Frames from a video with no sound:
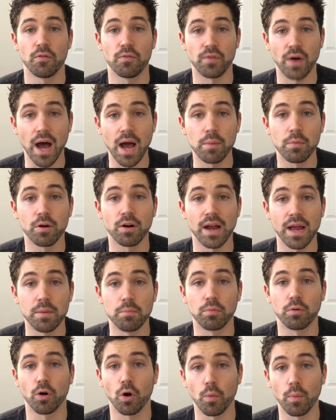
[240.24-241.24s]
fiber
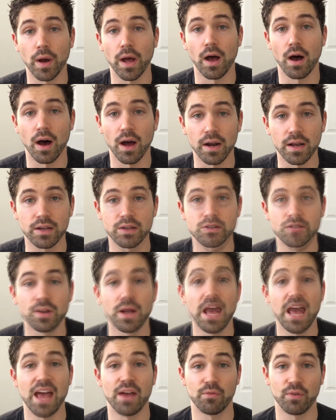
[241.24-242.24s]
and probiotics.
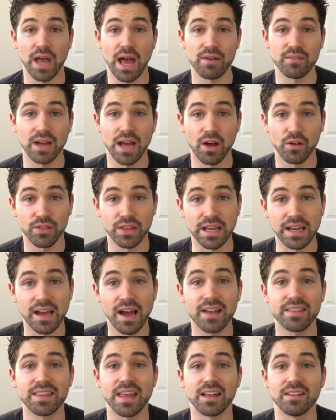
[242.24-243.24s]
If we have a healthy
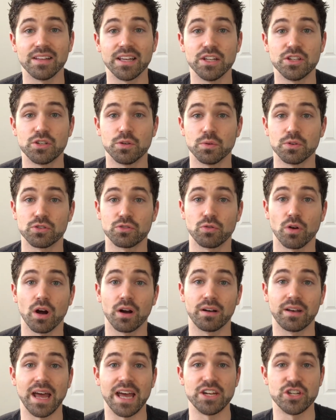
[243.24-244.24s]
gut, that leads to a
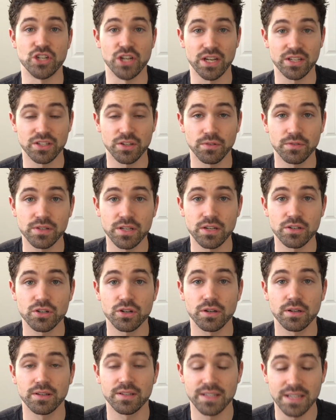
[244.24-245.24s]
strong digestive
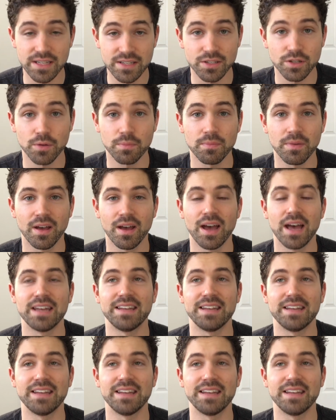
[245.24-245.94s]
system.